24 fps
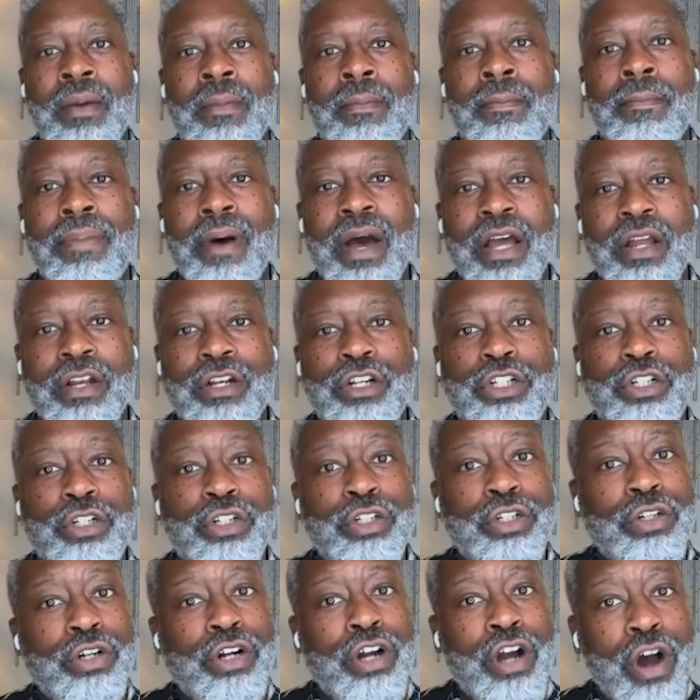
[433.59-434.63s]
Mm. But
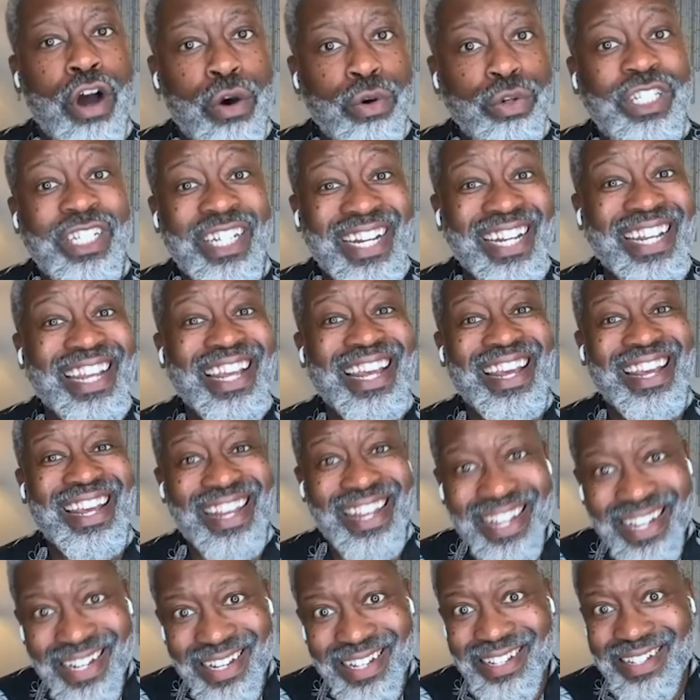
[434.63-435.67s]
coaching
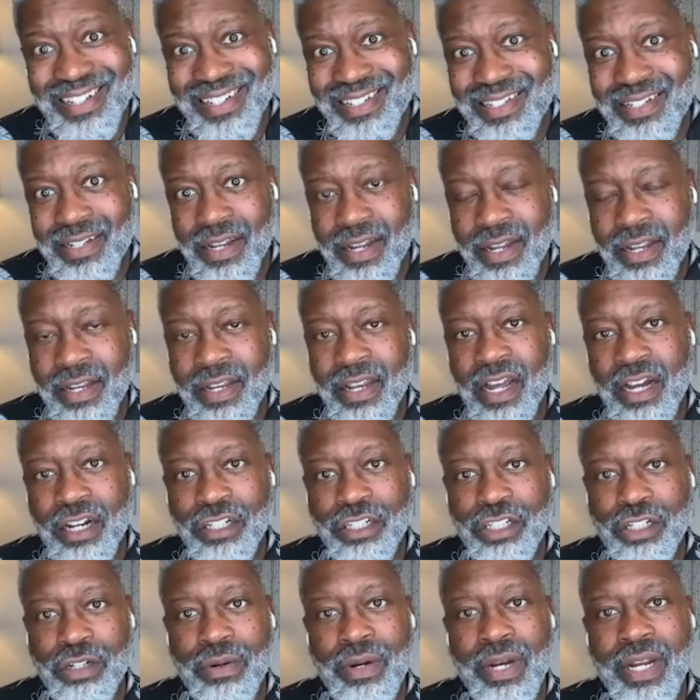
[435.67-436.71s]
is a
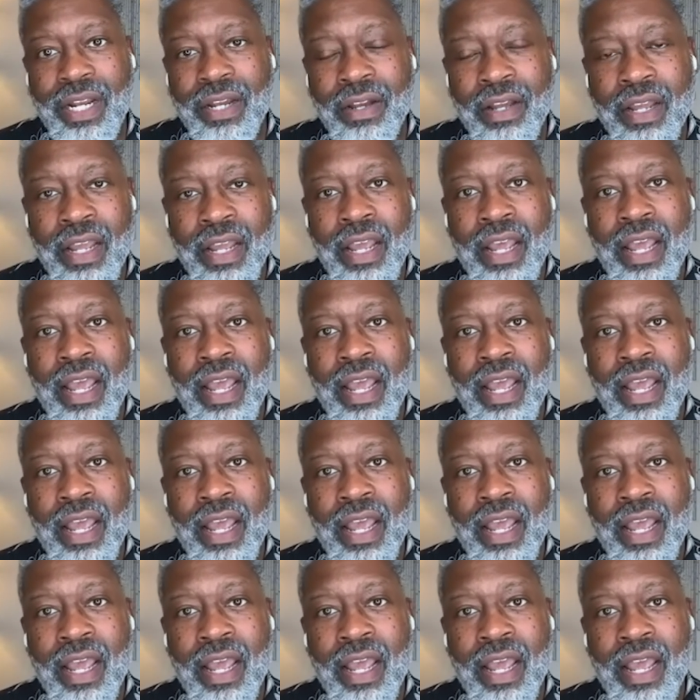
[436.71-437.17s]
luxury.